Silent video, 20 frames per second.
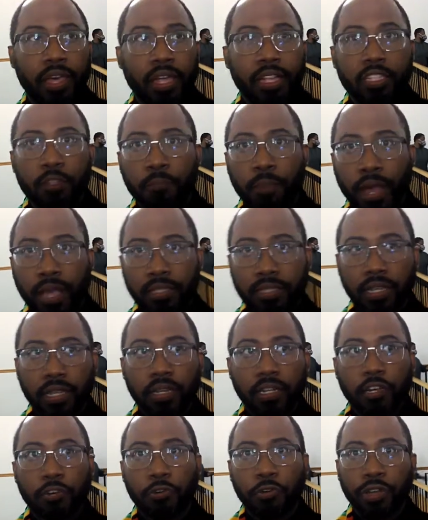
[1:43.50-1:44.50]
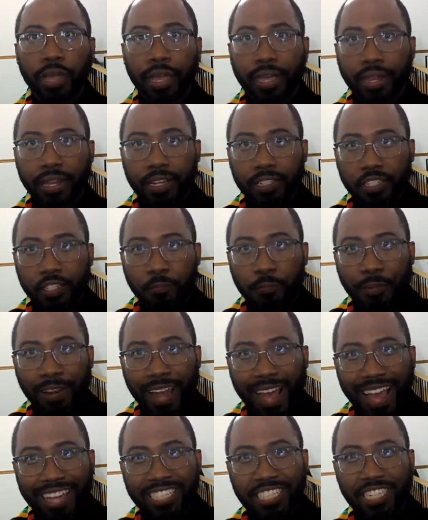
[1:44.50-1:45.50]
It's basically creating a
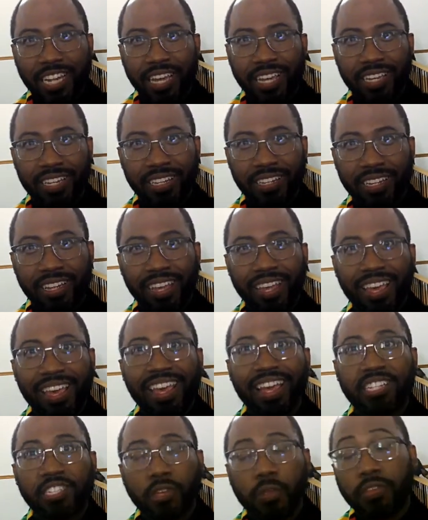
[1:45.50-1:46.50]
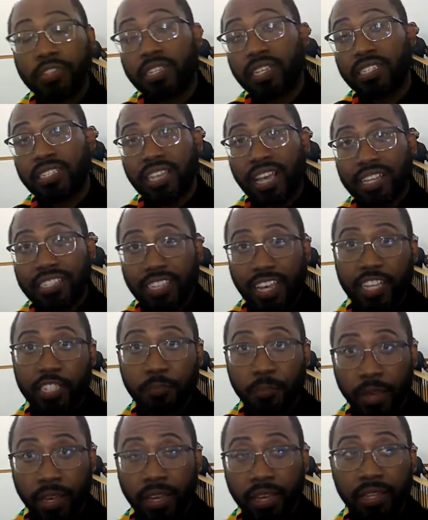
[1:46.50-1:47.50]
supply chain. And so the success has
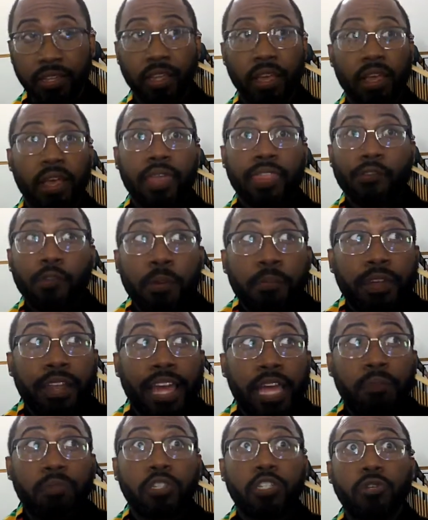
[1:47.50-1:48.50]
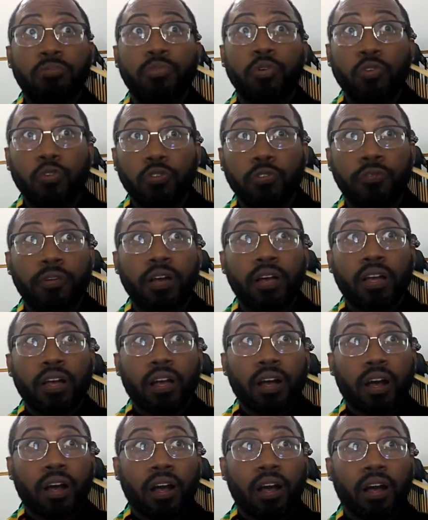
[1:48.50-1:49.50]
been that we've been able to move
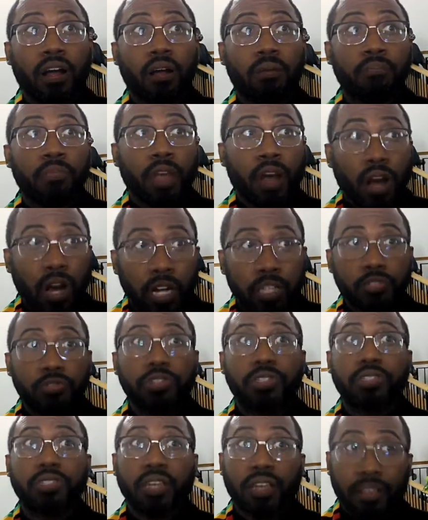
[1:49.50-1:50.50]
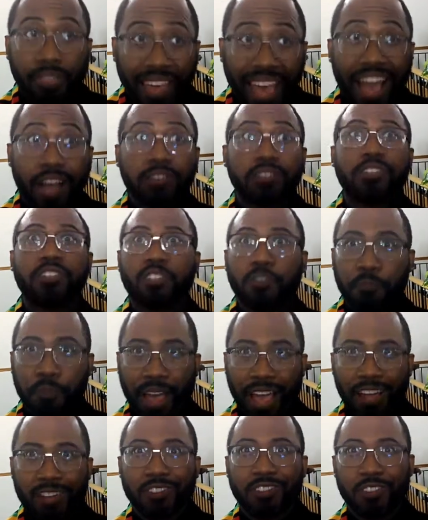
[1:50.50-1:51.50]
hundreds, thousands of
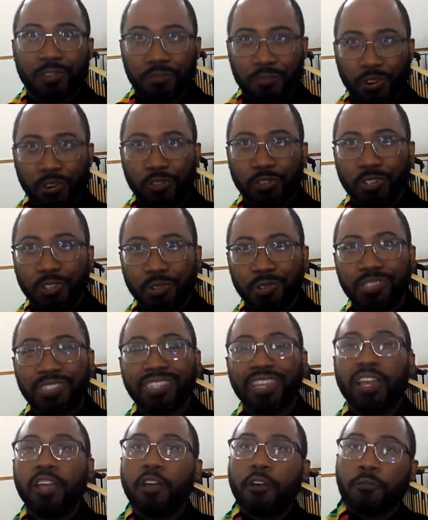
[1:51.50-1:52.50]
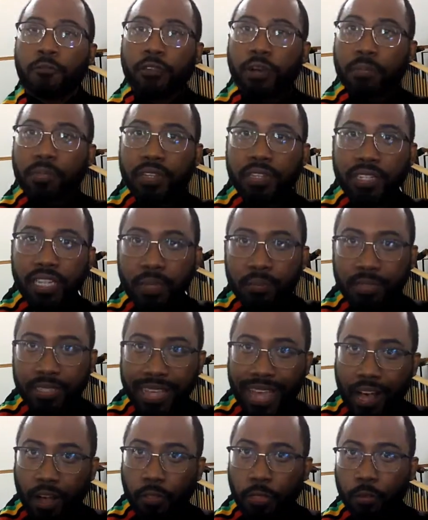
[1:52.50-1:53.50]
pounds of produce from the Deep
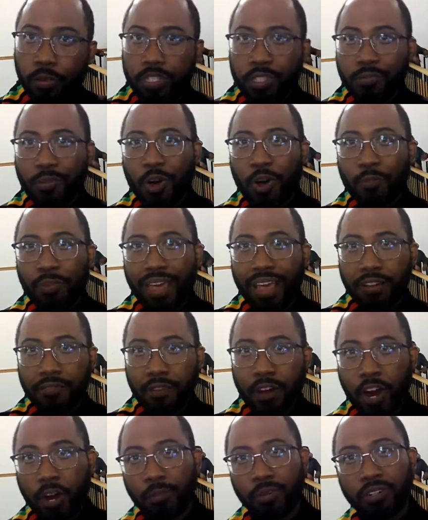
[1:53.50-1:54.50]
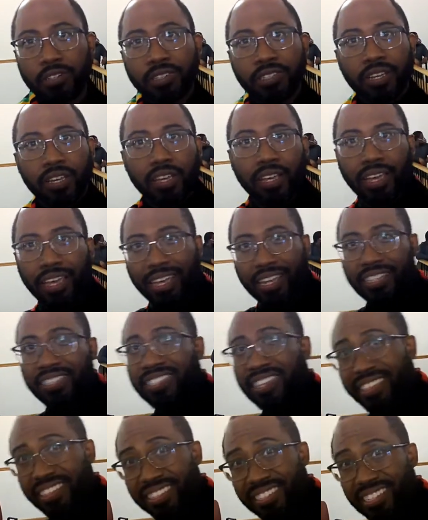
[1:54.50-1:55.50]
South with small Black farmers
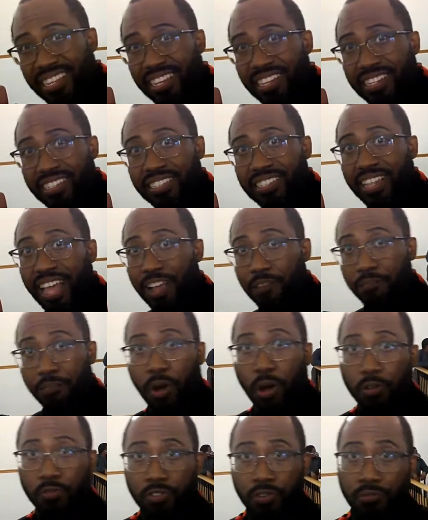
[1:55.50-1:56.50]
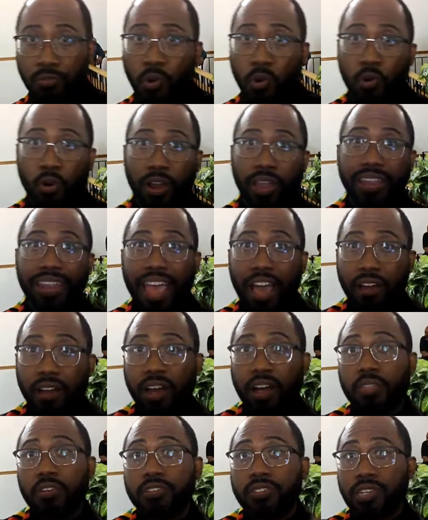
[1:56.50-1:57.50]
into the cities like Baltimore, and now
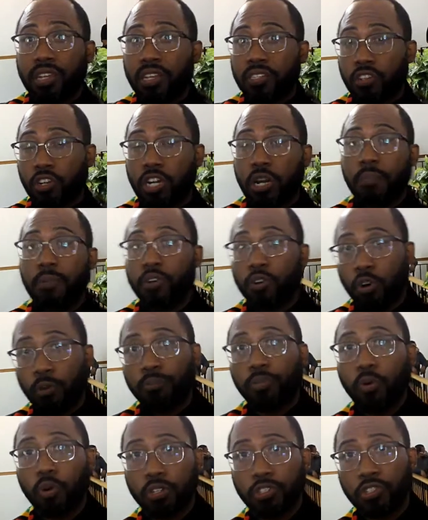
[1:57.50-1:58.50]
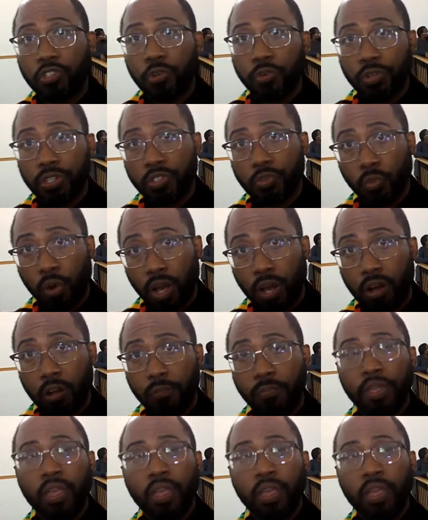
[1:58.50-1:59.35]
other cities are coming on board soon as well.